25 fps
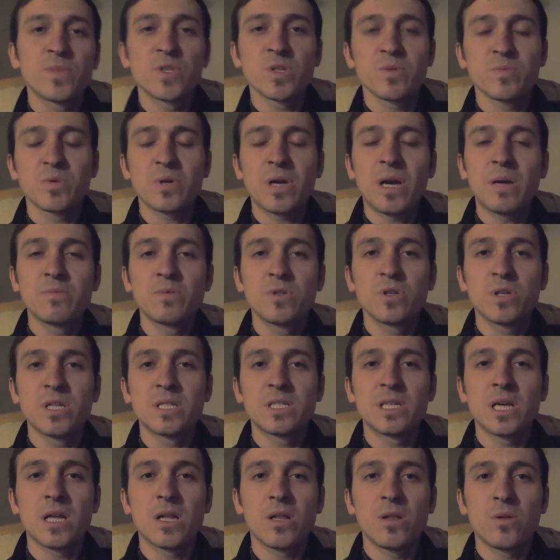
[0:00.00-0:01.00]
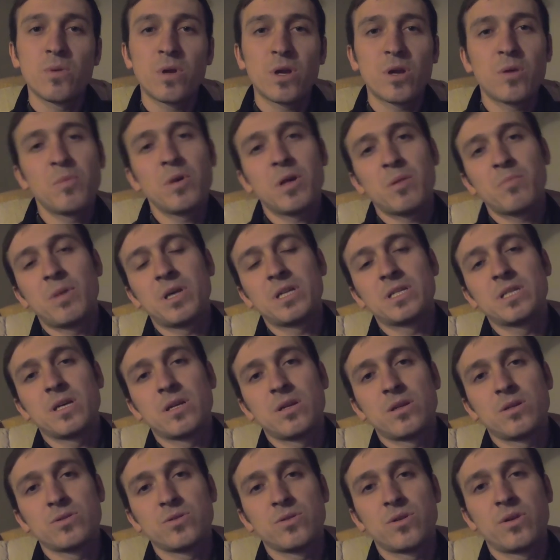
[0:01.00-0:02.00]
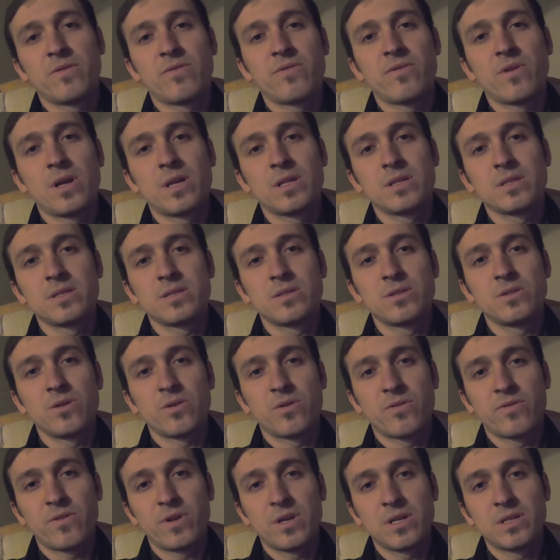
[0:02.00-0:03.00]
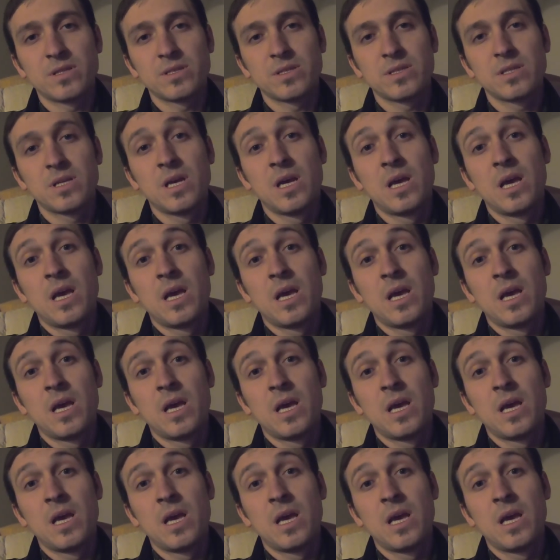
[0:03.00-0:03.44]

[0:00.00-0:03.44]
subscribe to the channel, recommend my channel to your friends,